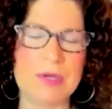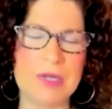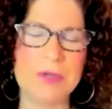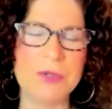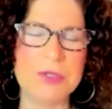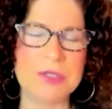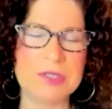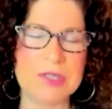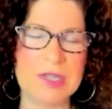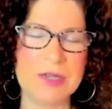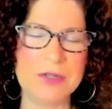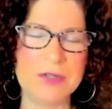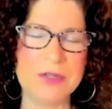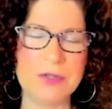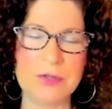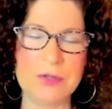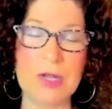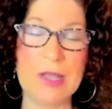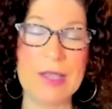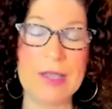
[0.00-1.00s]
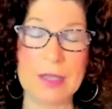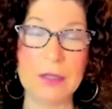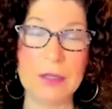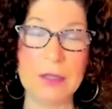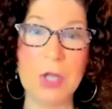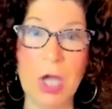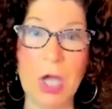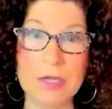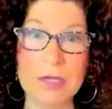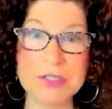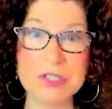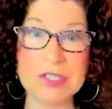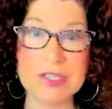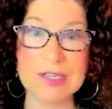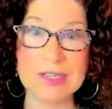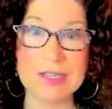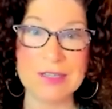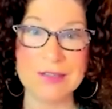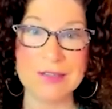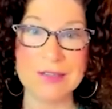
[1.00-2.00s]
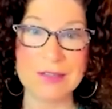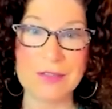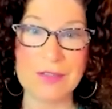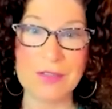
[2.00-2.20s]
i understand you're like launching and